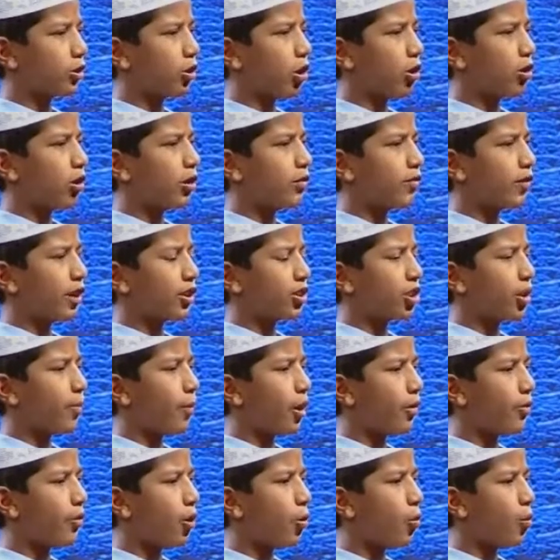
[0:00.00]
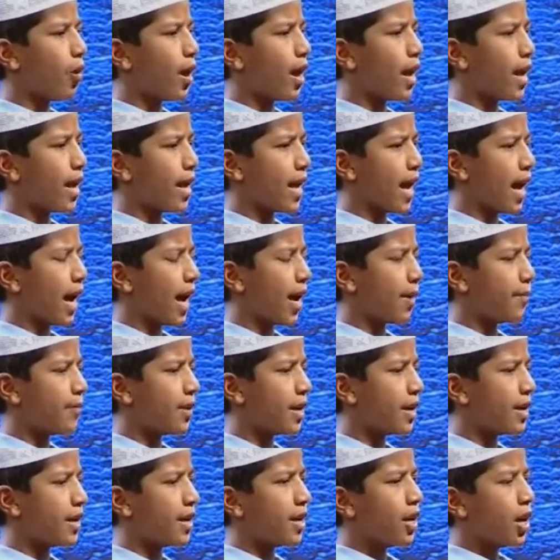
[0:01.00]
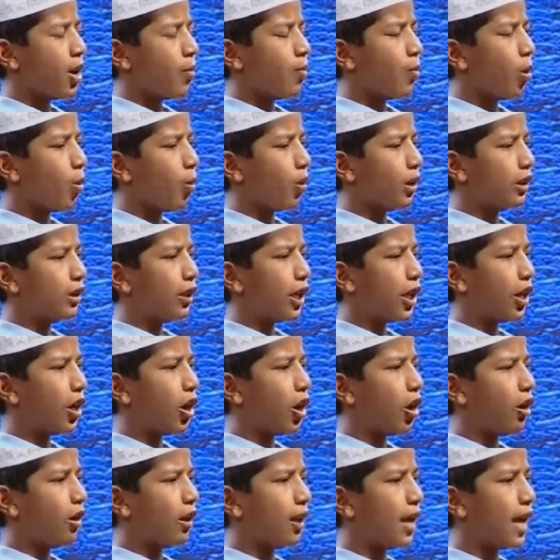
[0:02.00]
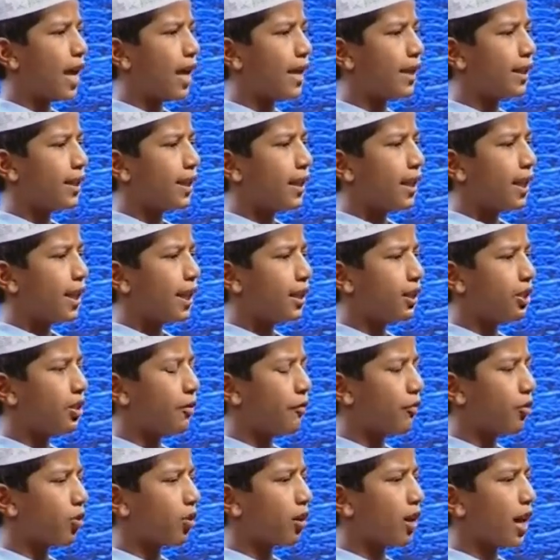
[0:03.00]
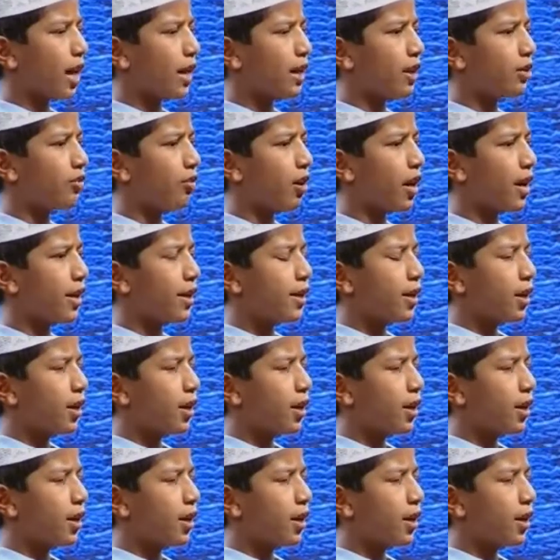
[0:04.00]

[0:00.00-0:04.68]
talking trash about the way I be. But what they all hate is if you get great,